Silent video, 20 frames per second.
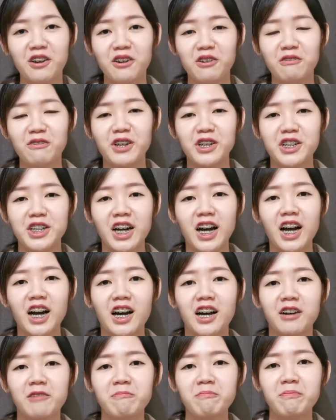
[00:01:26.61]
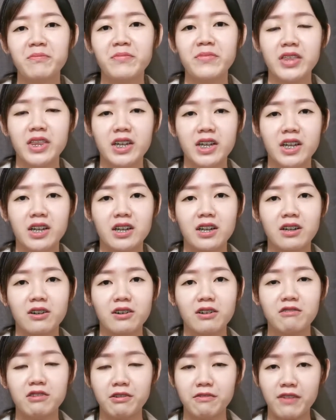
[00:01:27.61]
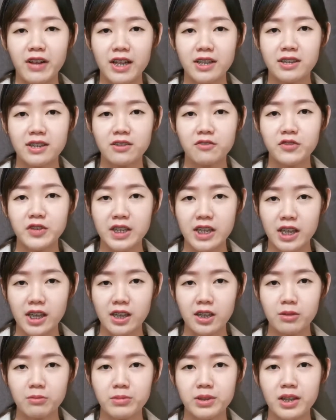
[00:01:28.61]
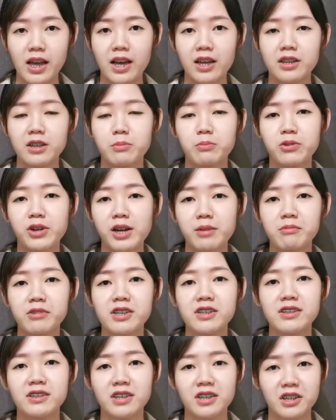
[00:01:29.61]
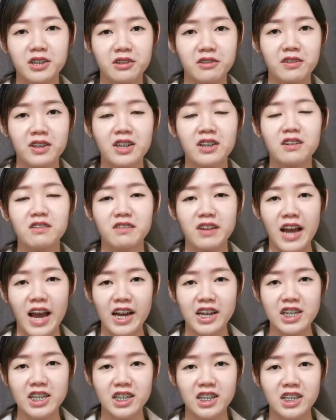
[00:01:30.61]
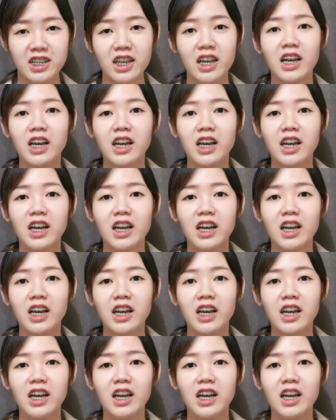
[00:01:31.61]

which are the reflexive schemes and the primary circular reactions.